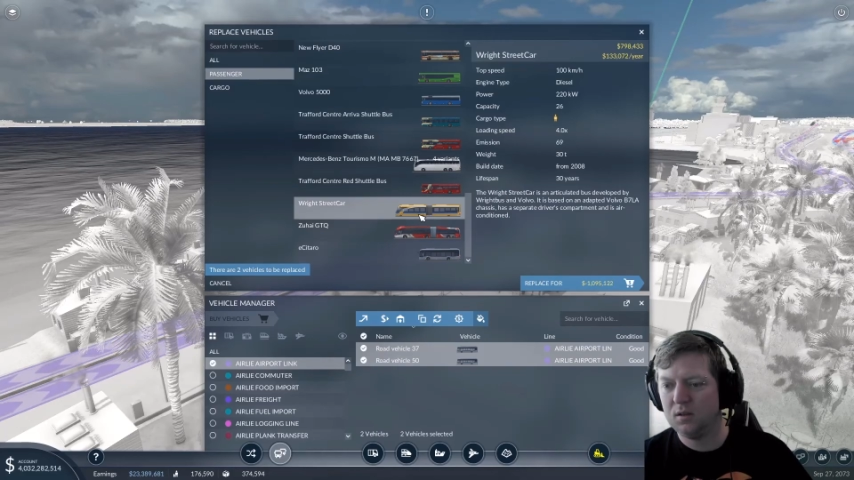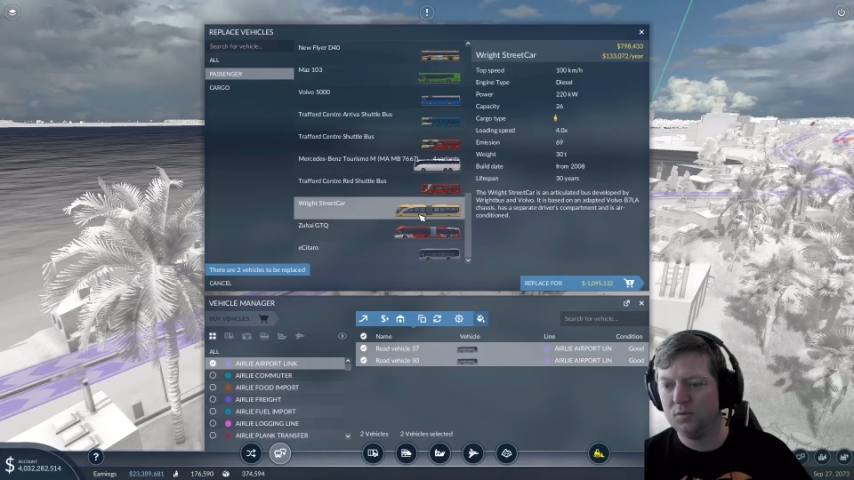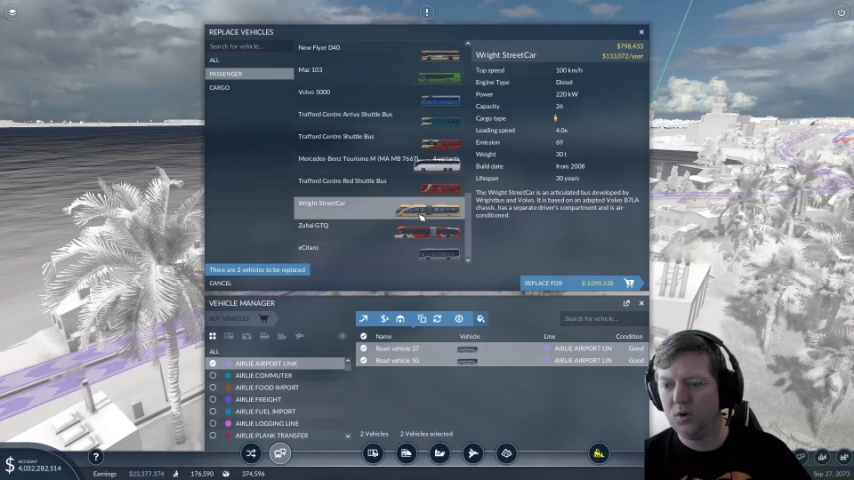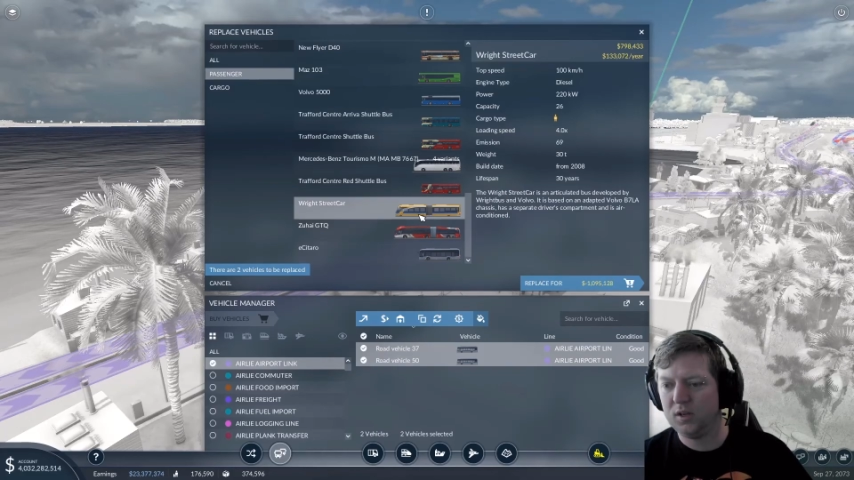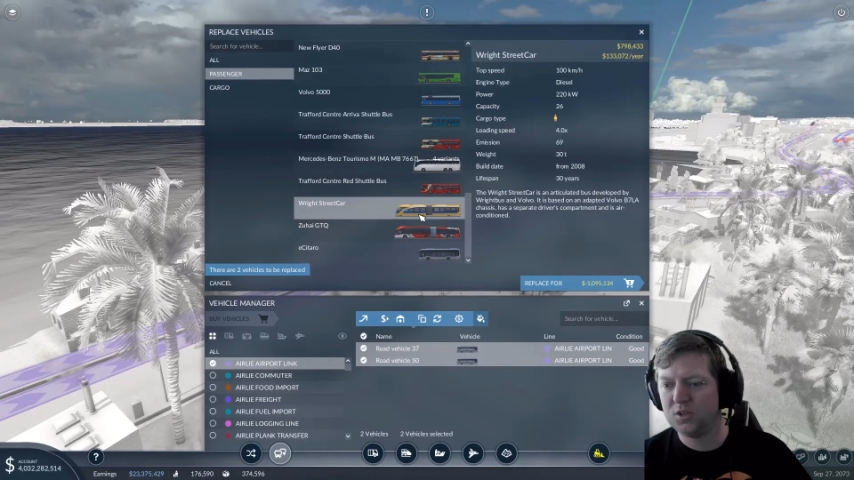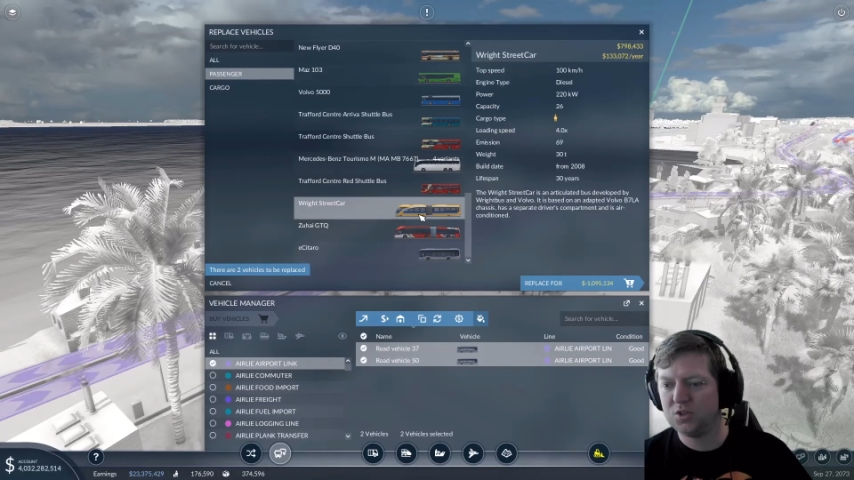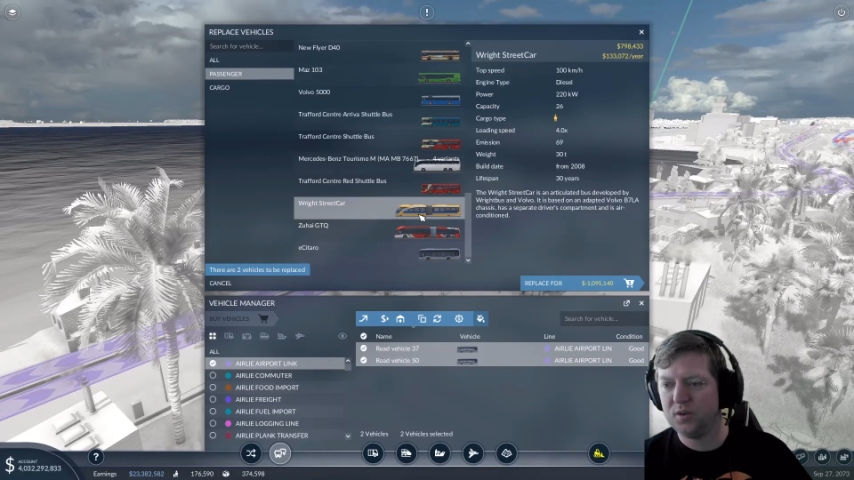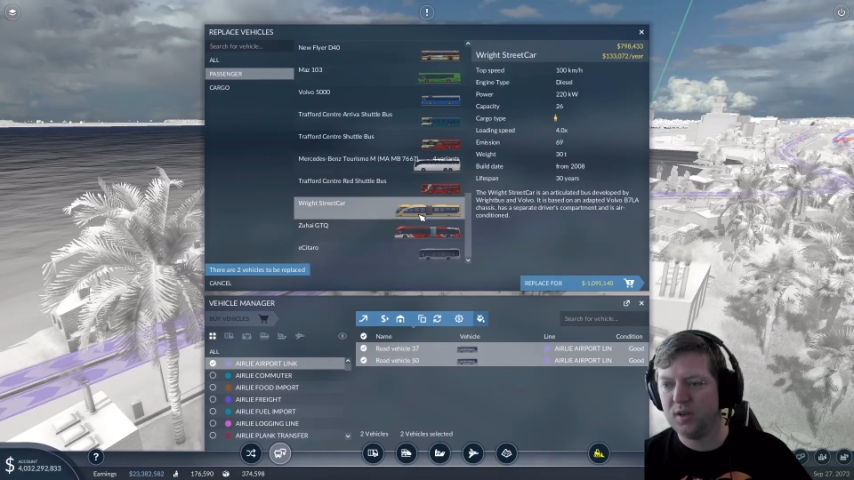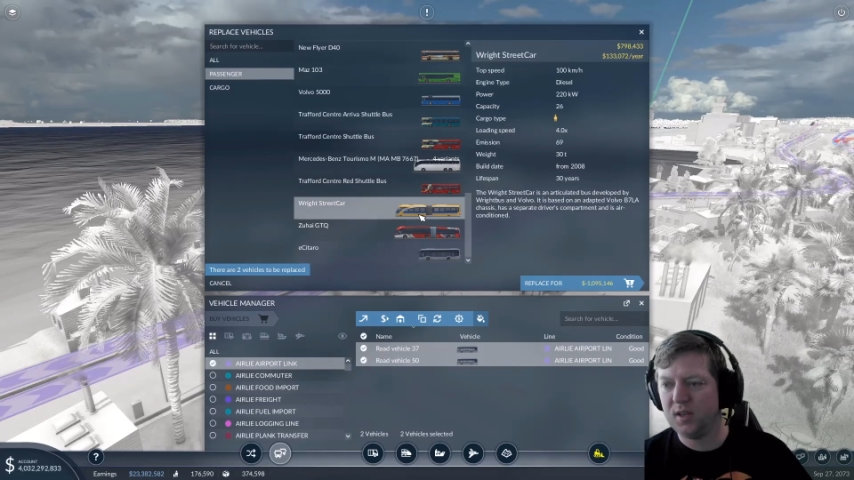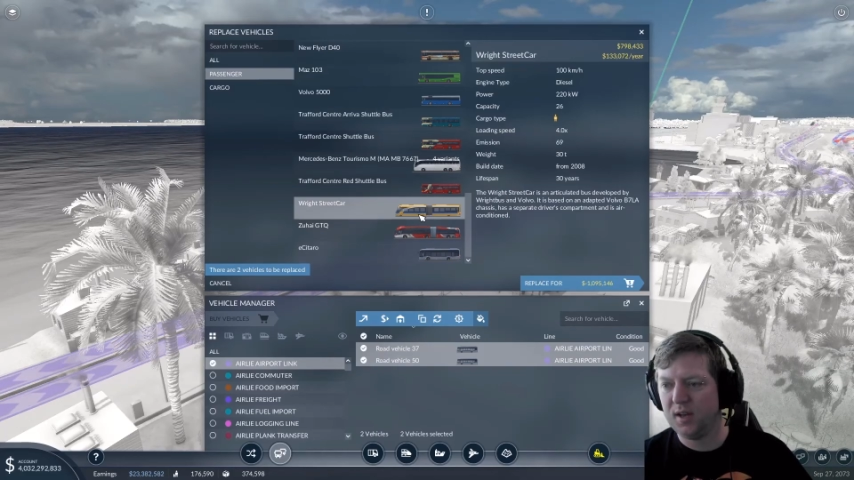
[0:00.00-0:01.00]
The right
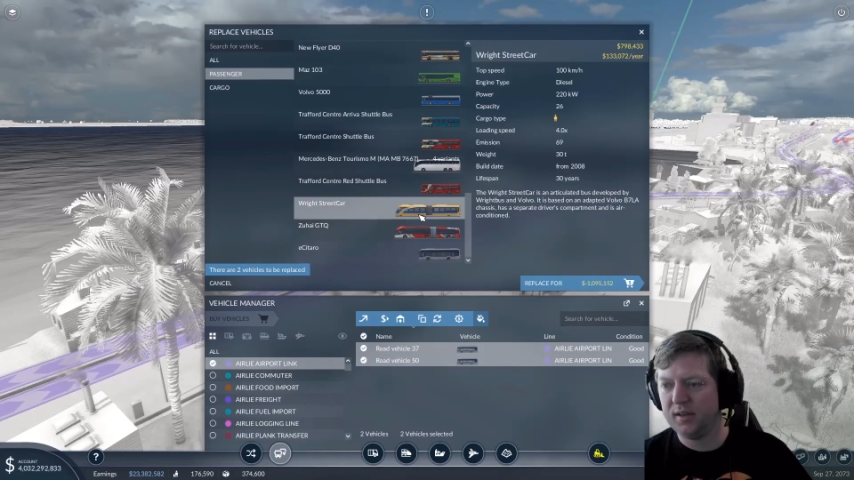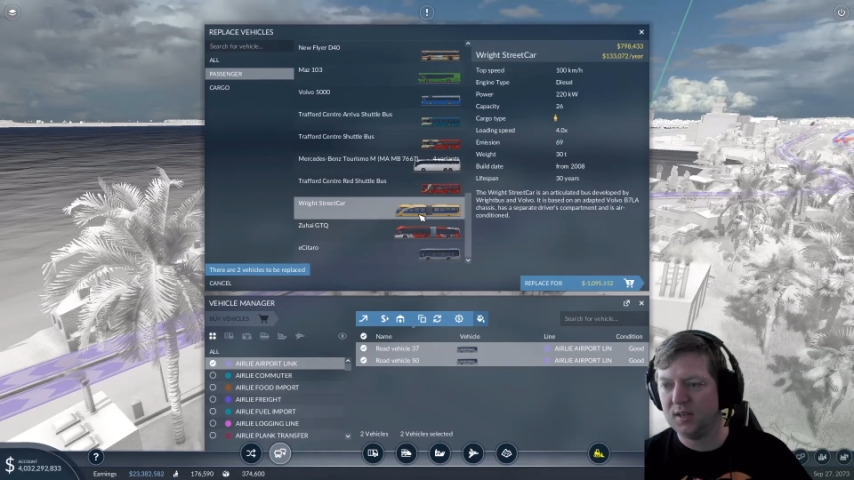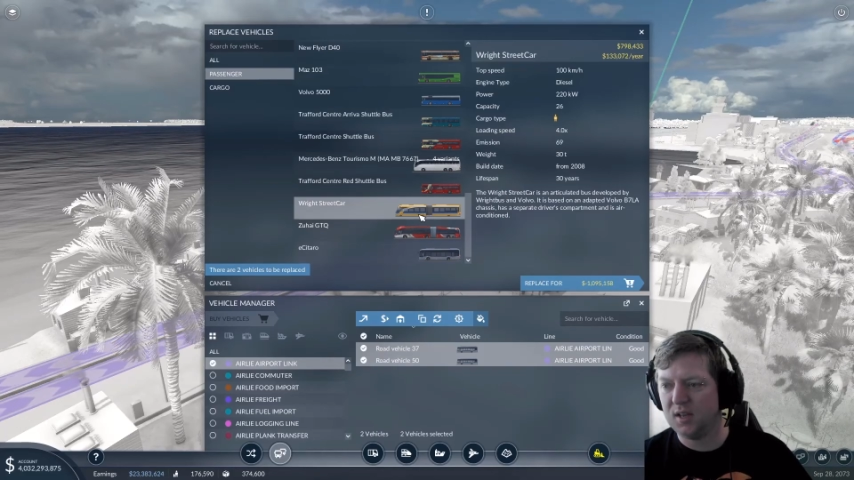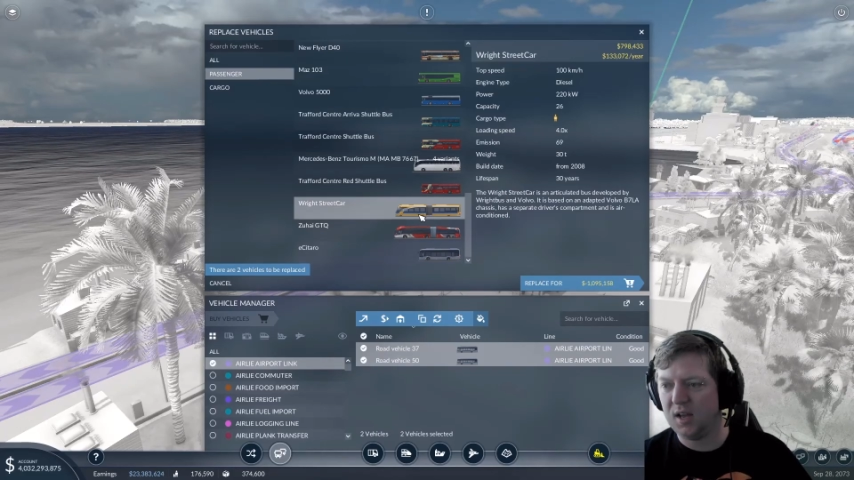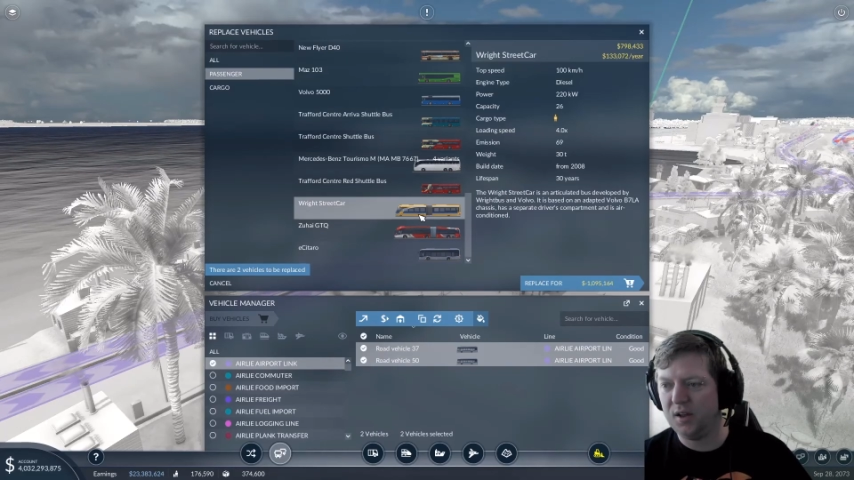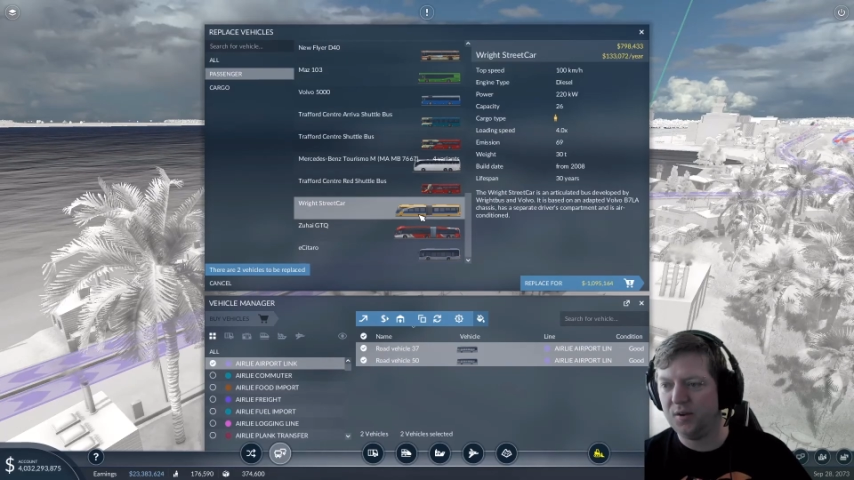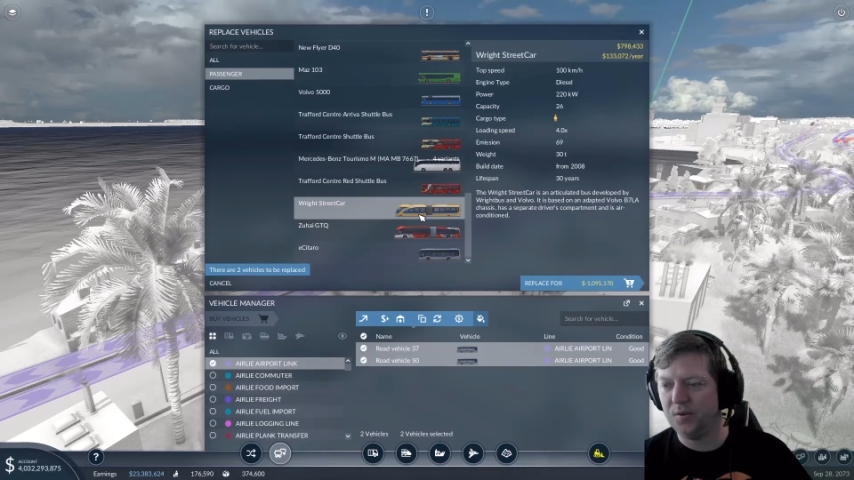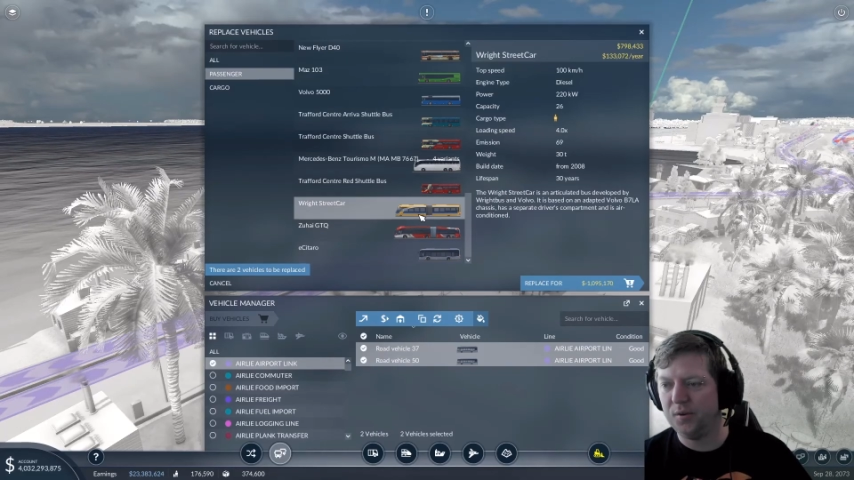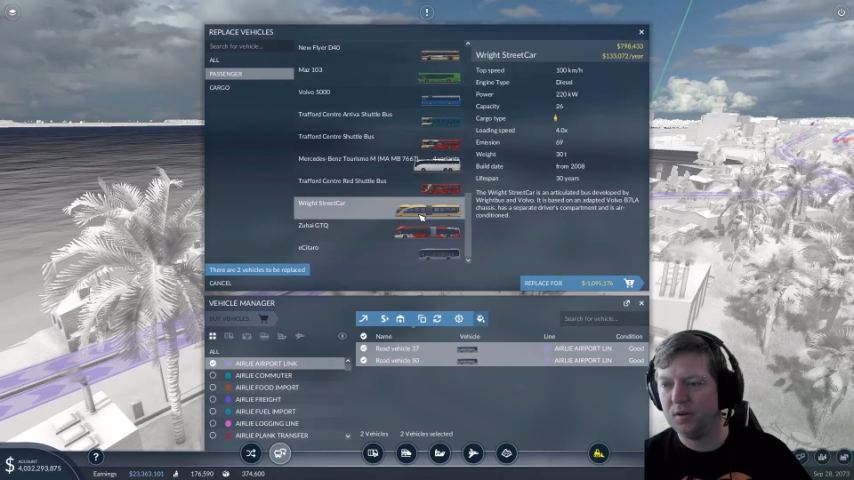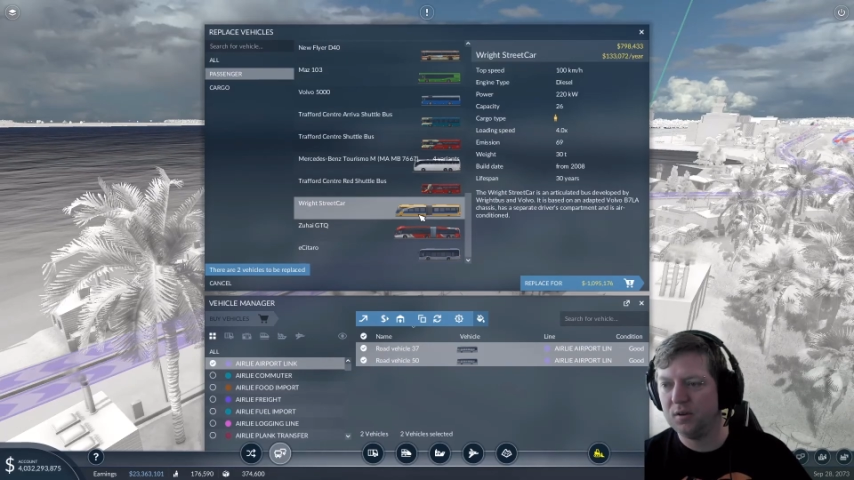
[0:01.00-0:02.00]
streetcar does
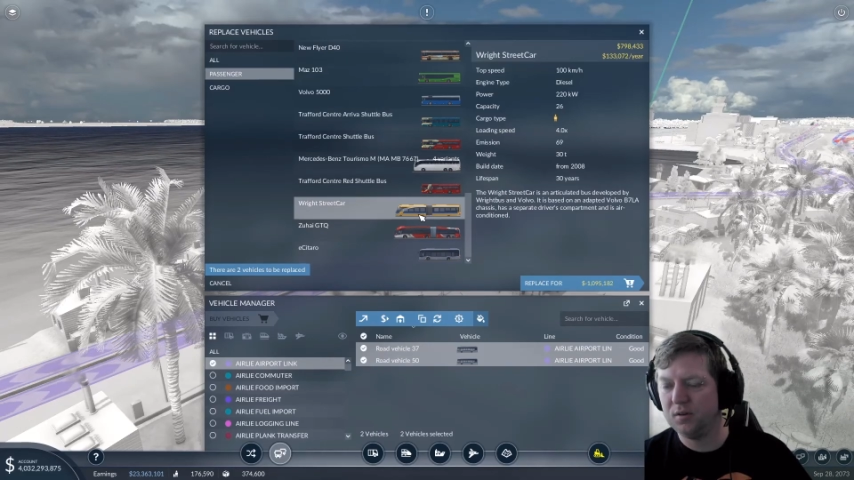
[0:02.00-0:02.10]
100,